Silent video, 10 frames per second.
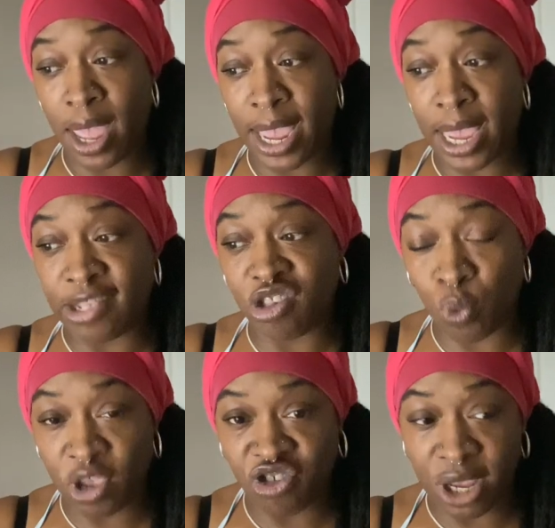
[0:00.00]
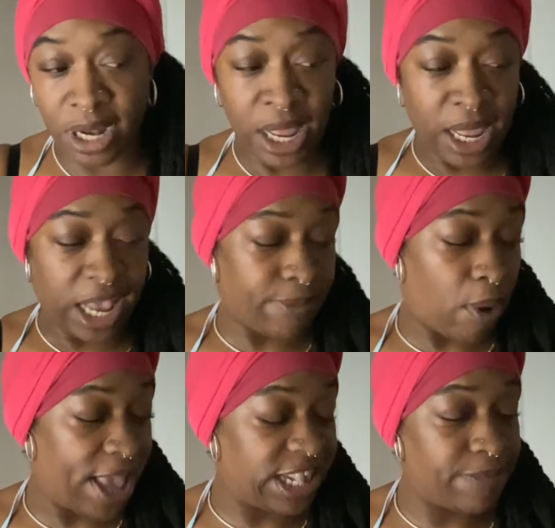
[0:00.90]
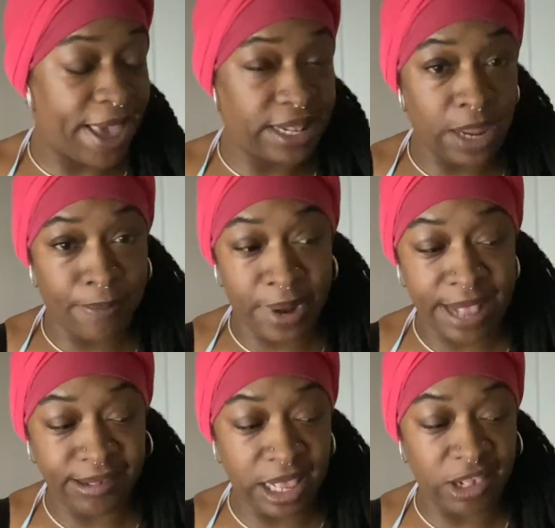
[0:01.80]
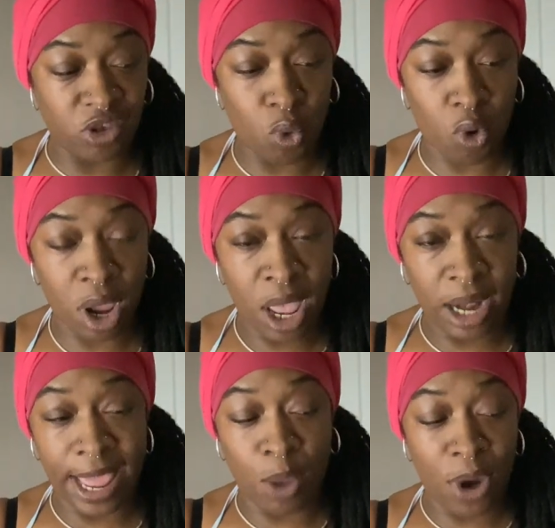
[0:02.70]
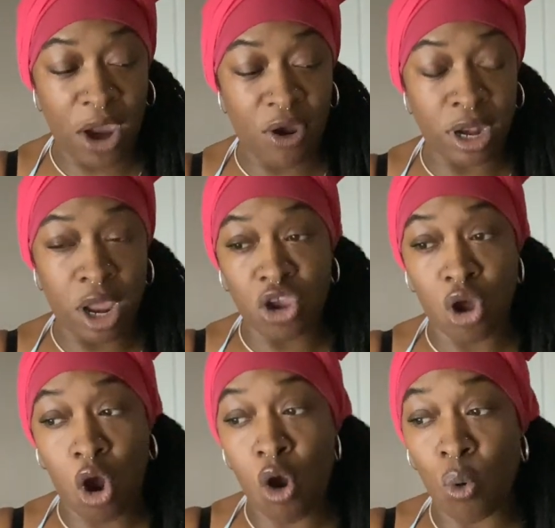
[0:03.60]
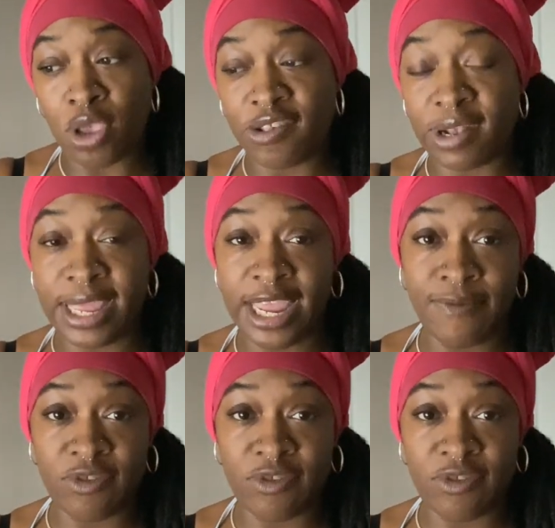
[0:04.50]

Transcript: intuition. It's about expecting blessings or like wearing your heart on your sleeve.